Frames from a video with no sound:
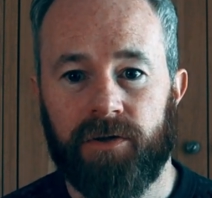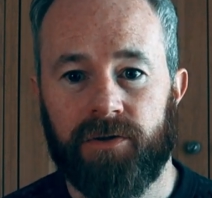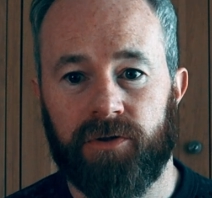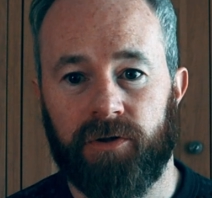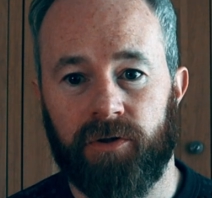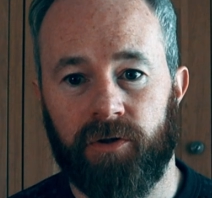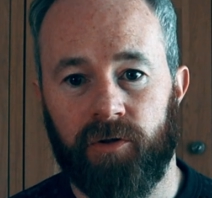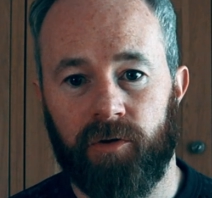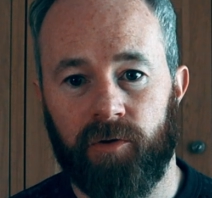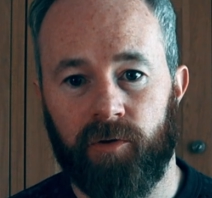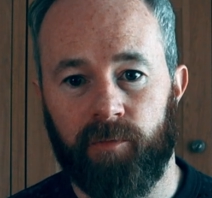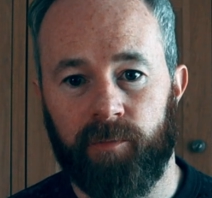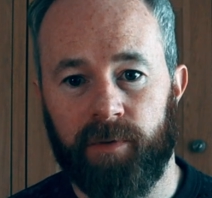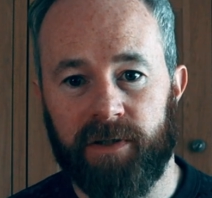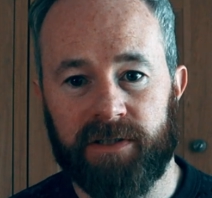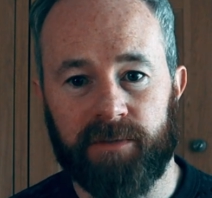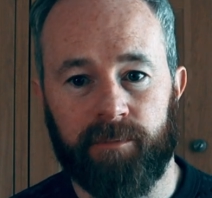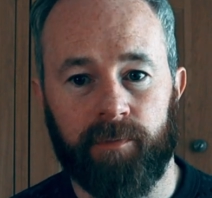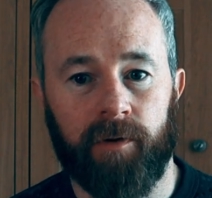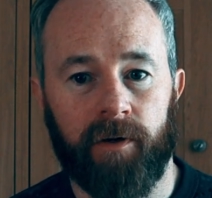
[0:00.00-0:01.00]
to
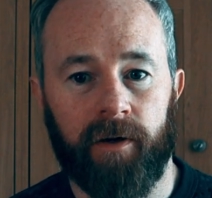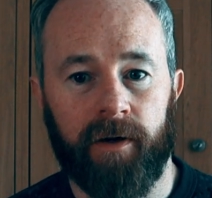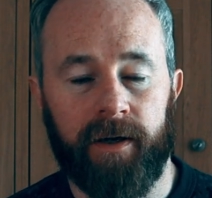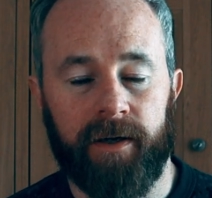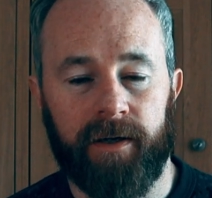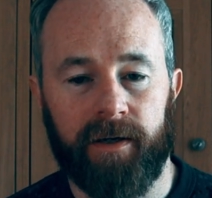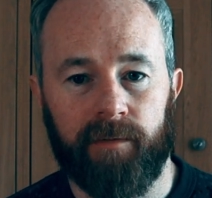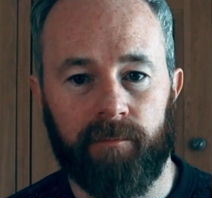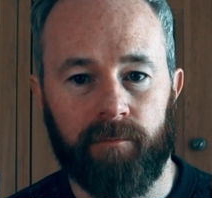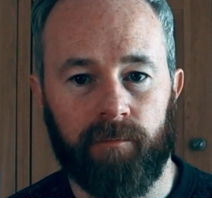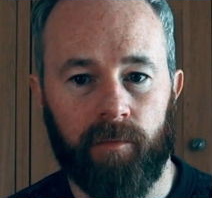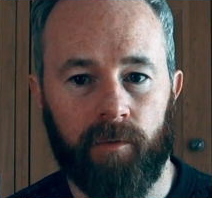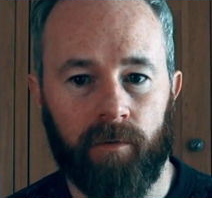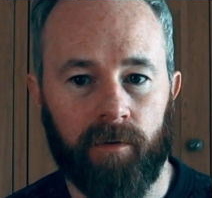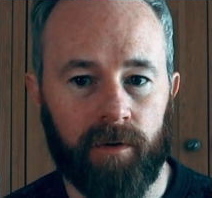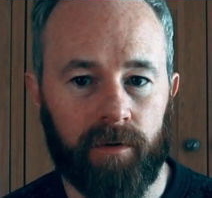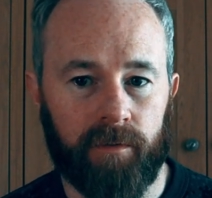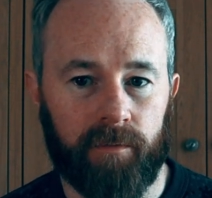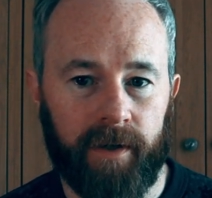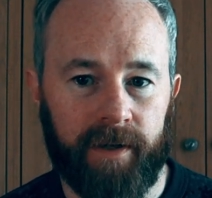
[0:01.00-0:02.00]
be supplied in
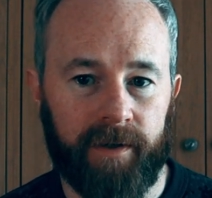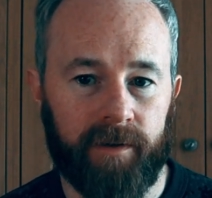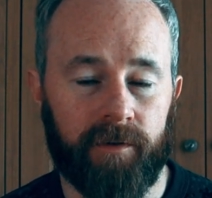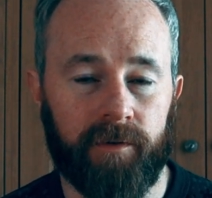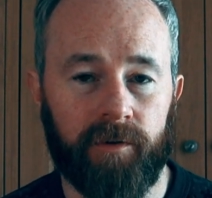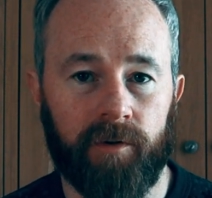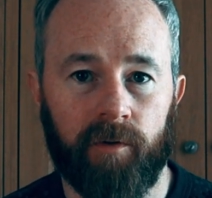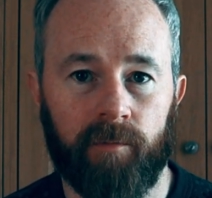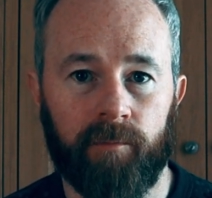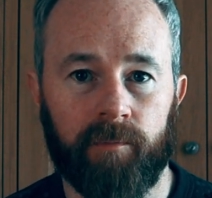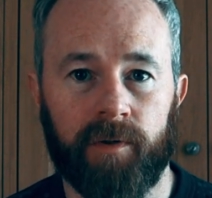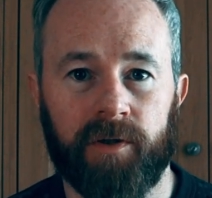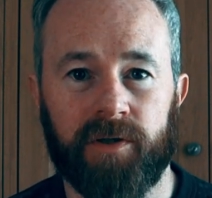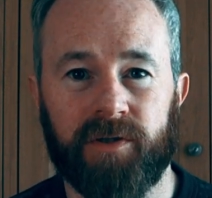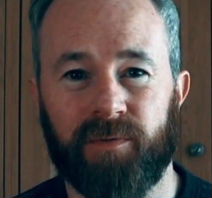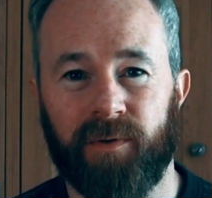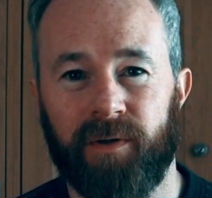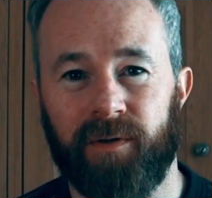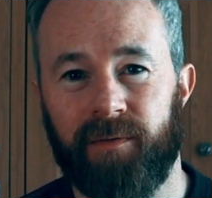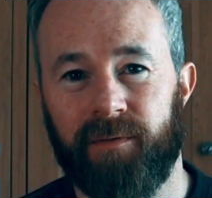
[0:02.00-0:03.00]
more greater
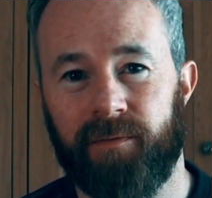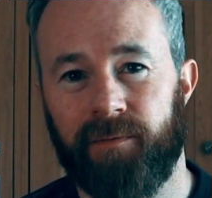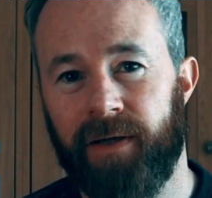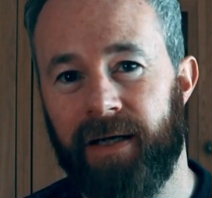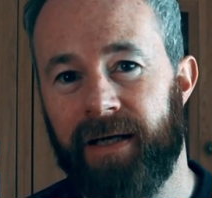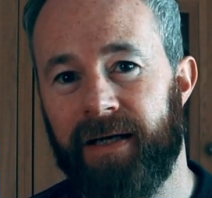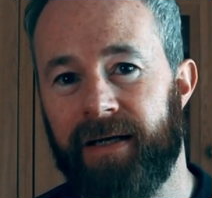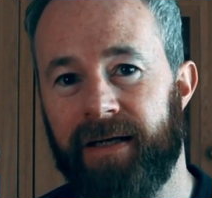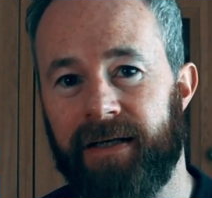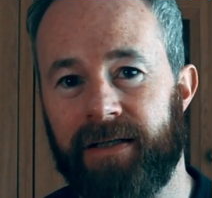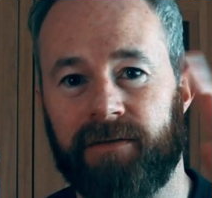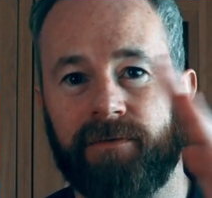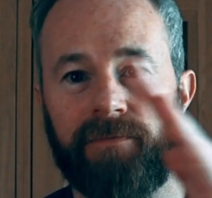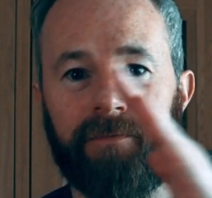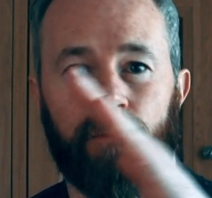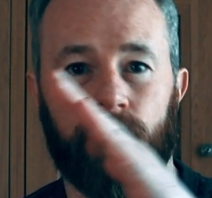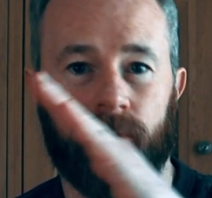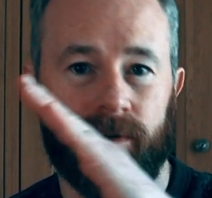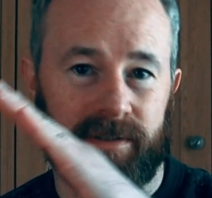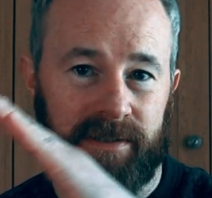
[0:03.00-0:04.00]
numbers, we really need to
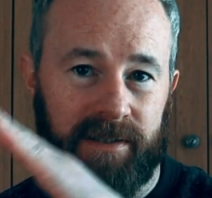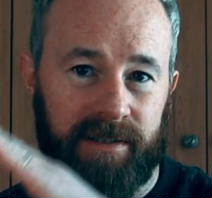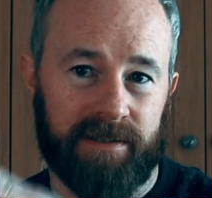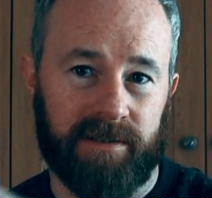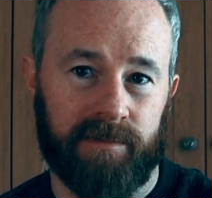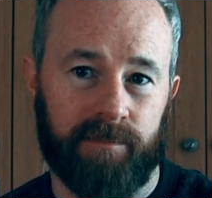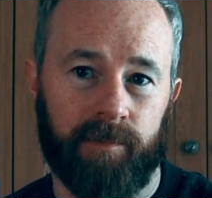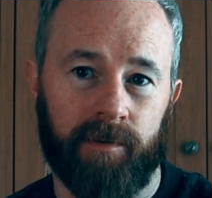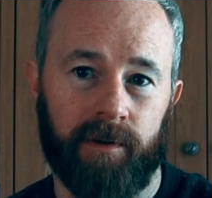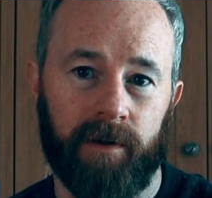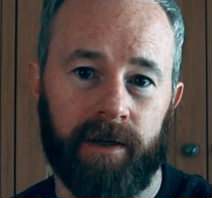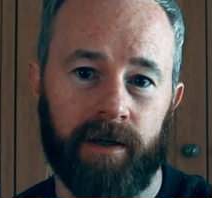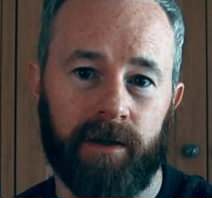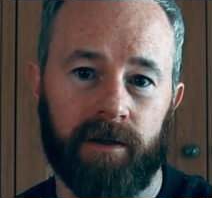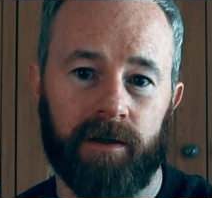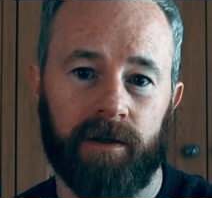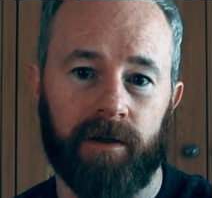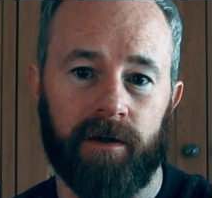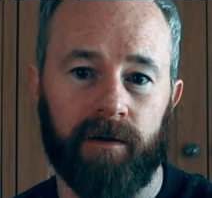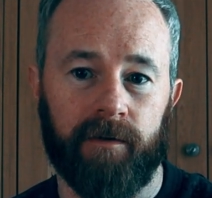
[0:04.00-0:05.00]
force that supply
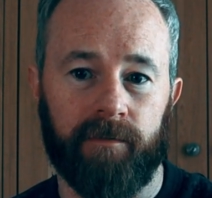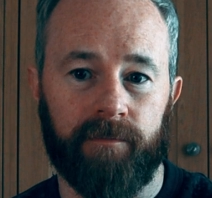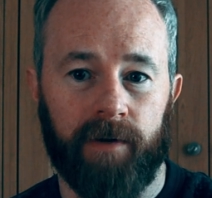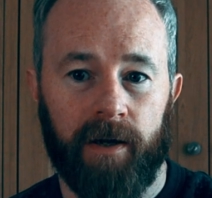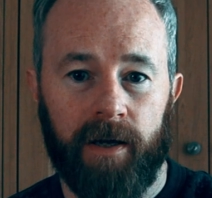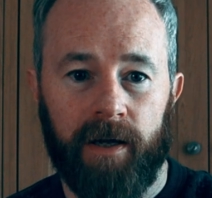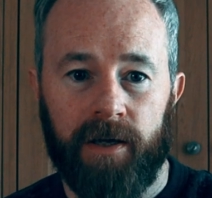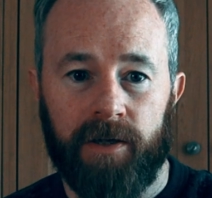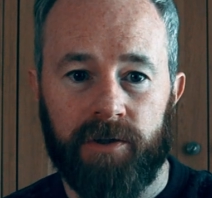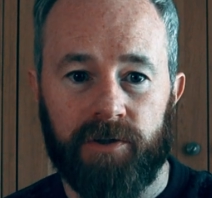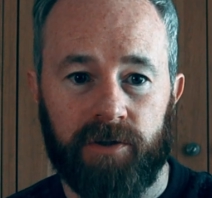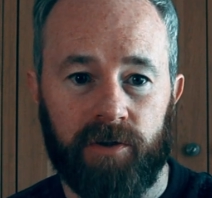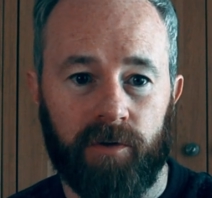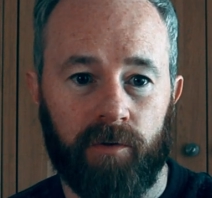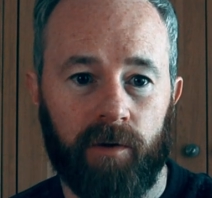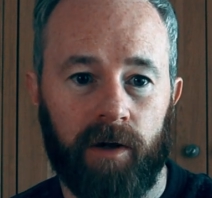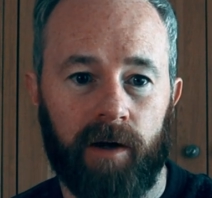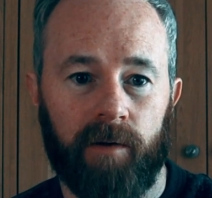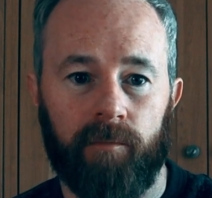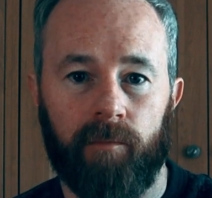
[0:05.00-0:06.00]
curve
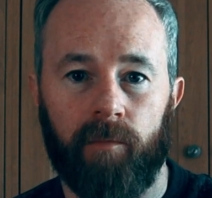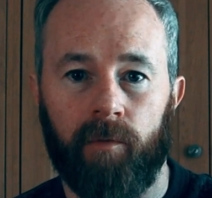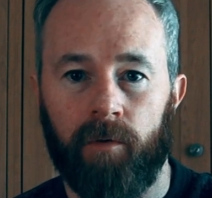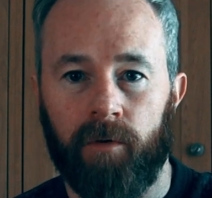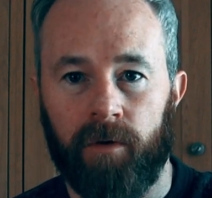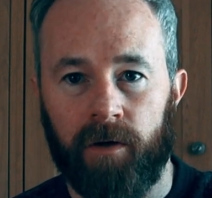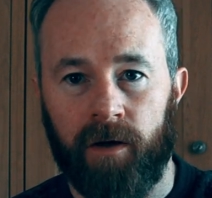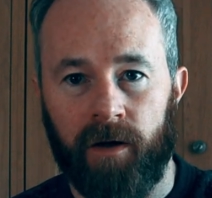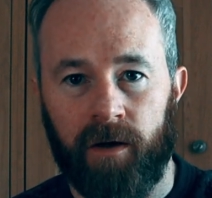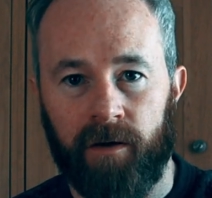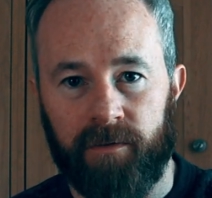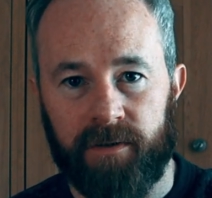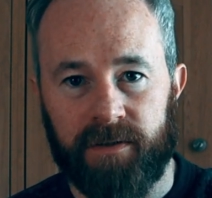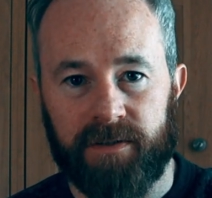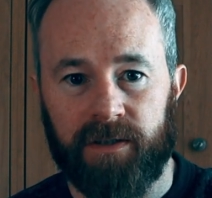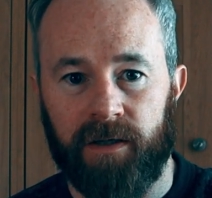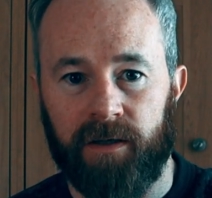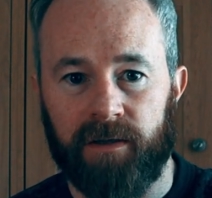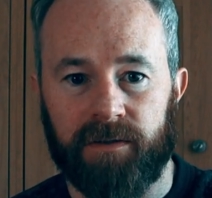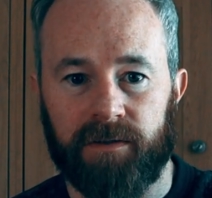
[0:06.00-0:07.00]
to a more
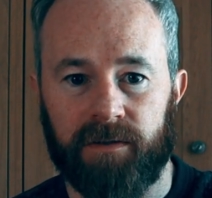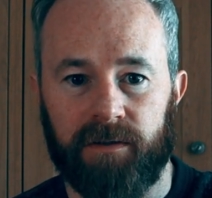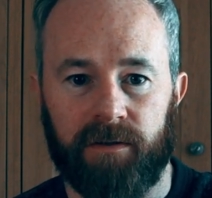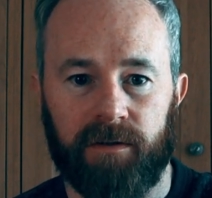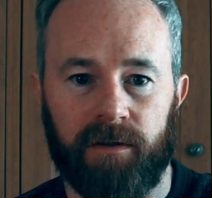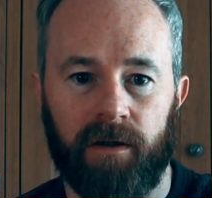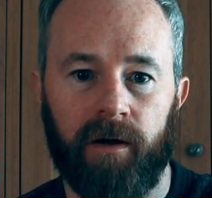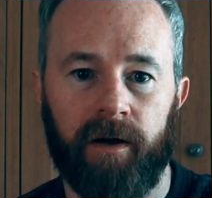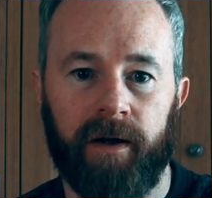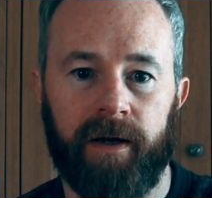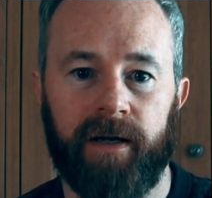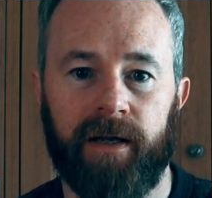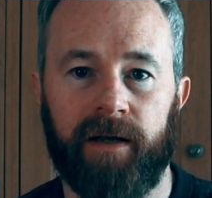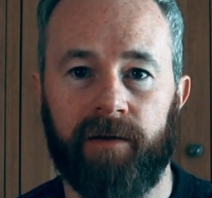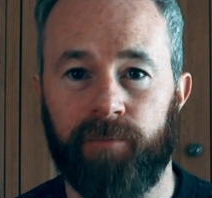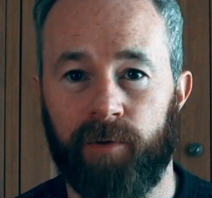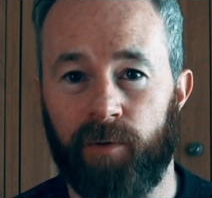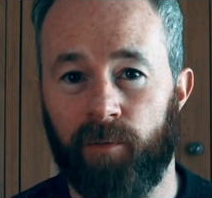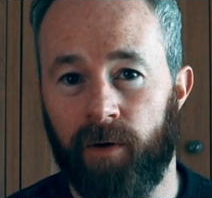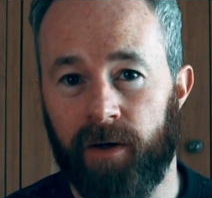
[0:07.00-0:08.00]
horizontal line
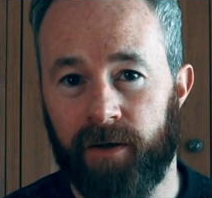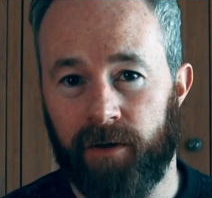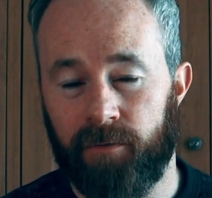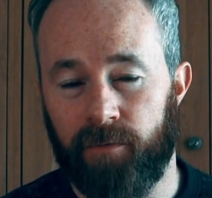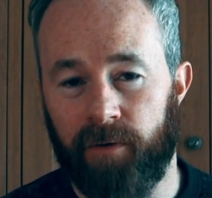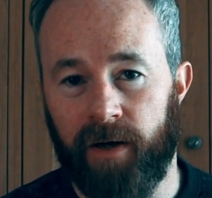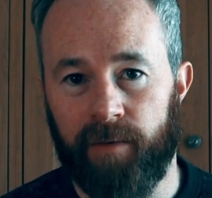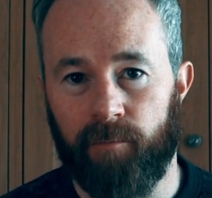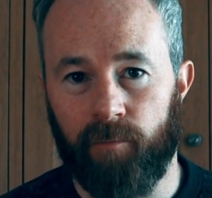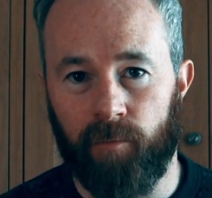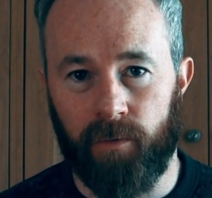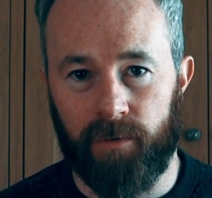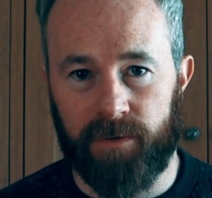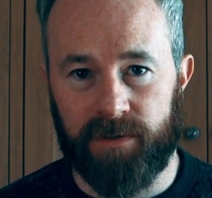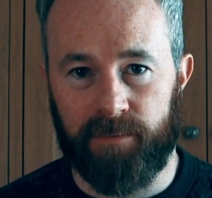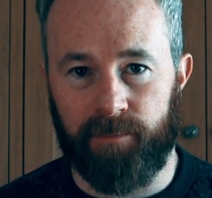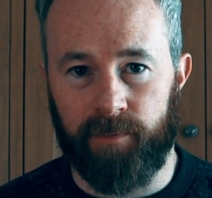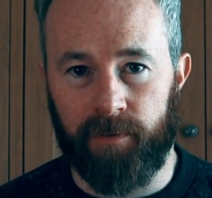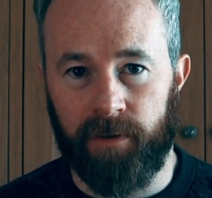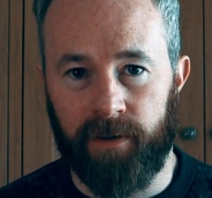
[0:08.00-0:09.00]
if we want to create more
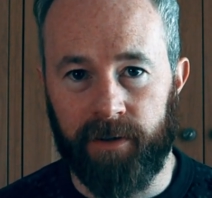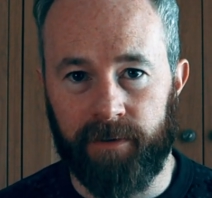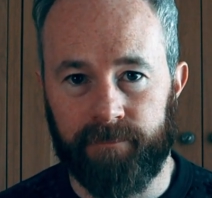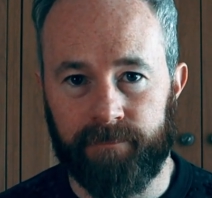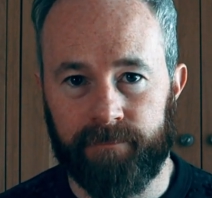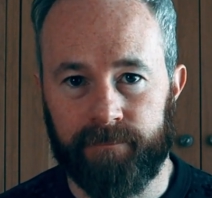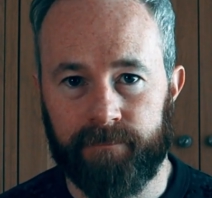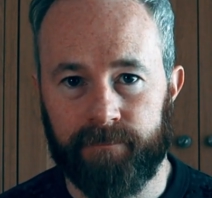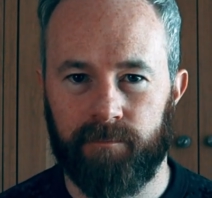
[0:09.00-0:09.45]
supply.